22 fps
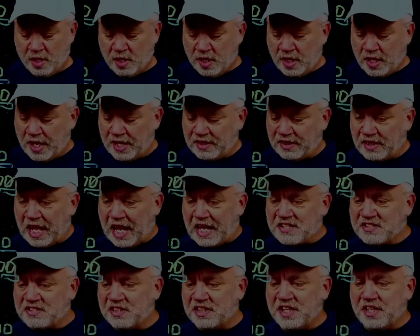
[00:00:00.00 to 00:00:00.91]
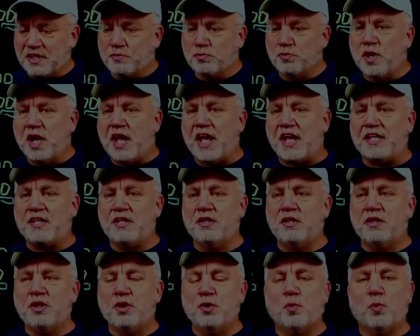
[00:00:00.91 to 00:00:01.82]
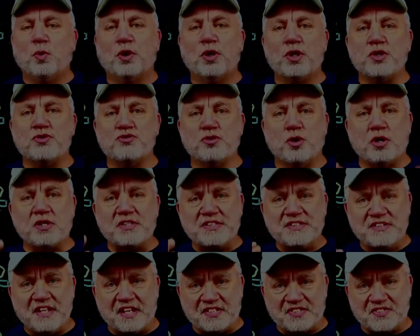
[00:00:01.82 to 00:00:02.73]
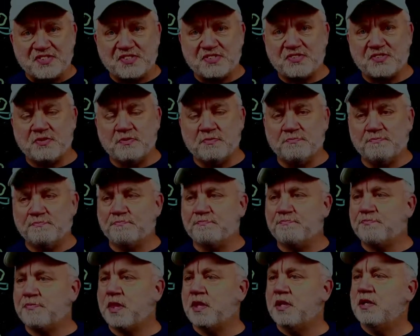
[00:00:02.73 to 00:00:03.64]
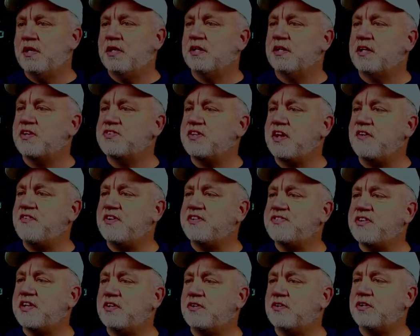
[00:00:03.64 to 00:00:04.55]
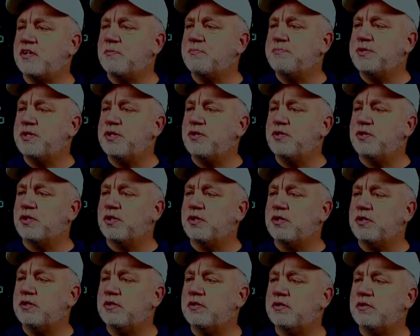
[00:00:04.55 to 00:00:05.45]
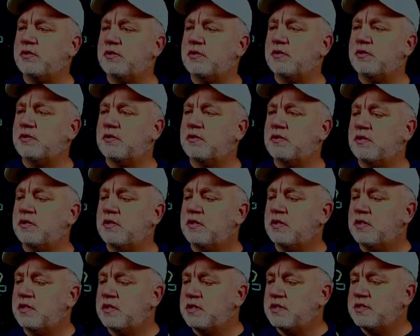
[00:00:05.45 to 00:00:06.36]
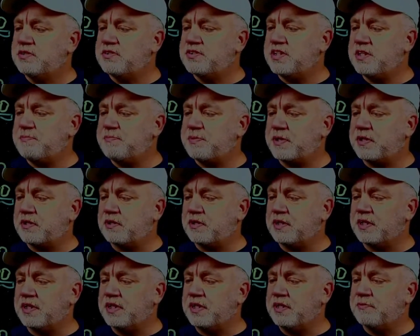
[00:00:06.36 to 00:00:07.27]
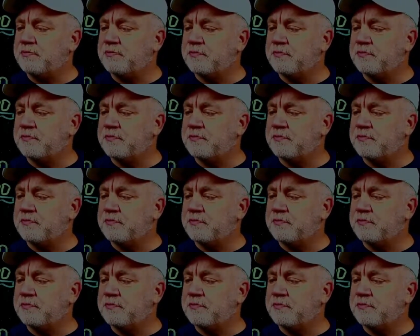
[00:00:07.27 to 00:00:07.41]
and lastly in red we're going to draw disks, because every single computer typically